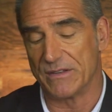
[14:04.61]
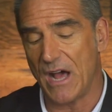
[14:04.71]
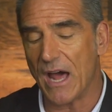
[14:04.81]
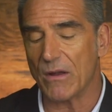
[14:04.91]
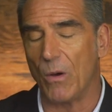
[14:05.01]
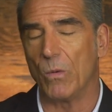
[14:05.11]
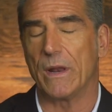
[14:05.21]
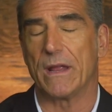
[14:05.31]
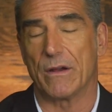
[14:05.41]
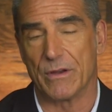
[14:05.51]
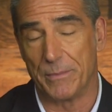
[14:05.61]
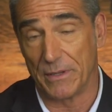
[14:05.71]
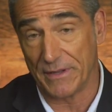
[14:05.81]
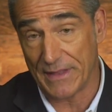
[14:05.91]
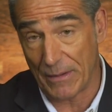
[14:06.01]
Not only are you
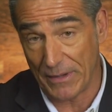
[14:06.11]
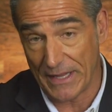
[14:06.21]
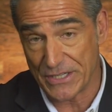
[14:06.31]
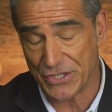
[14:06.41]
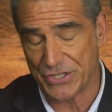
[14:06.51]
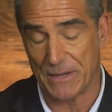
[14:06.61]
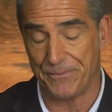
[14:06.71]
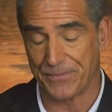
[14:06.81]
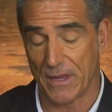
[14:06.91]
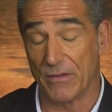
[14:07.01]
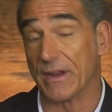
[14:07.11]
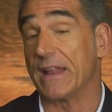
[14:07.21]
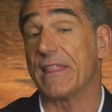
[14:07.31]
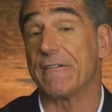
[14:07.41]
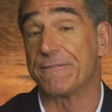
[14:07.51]
building that relationship, you're
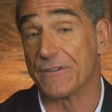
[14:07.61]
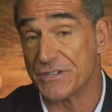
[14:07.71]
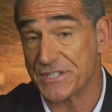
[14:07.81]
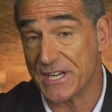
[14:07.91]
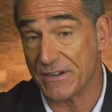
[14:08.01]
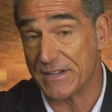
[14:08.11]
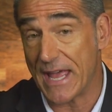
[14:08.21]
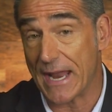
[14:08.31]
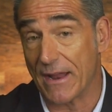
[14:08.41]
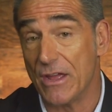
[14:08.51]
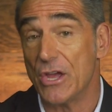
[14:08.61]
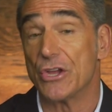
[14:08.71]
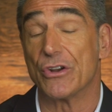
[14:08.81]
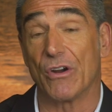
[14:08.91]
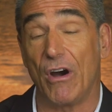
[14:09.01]
getting that first-tier data,
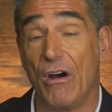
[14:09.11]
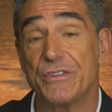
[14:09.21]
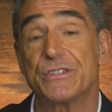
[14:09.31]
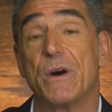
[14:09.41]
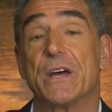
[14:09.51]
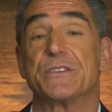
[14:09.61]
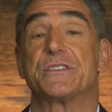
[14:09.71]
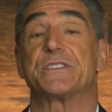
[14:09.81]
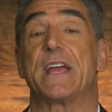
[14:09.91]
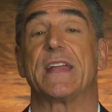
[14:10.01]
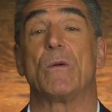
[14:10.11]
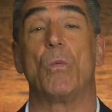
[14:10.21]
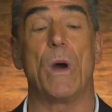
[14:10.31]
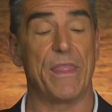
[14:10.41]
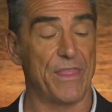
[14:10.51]
you're also understanding
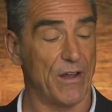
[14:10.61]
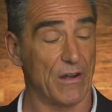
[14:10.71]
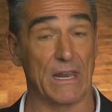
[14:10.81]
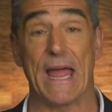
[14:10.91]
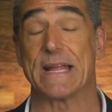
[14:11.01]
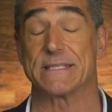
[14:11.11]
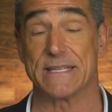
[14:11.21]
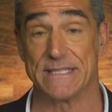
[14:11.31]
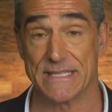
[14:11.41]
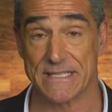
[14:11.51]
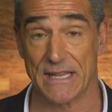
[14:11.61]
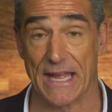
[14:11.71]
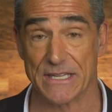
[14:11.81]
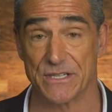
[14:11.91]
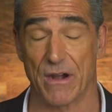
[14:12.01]
what their likes and
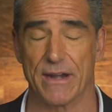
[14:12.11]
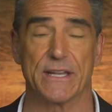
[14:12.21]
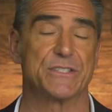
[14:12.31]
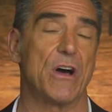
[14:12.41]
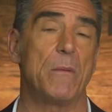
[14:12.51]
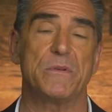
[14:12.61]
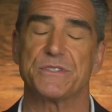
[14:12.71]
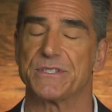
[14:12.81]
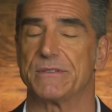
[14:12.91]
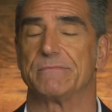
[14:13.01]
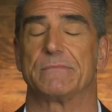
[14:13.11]
dislikes are, and it's almost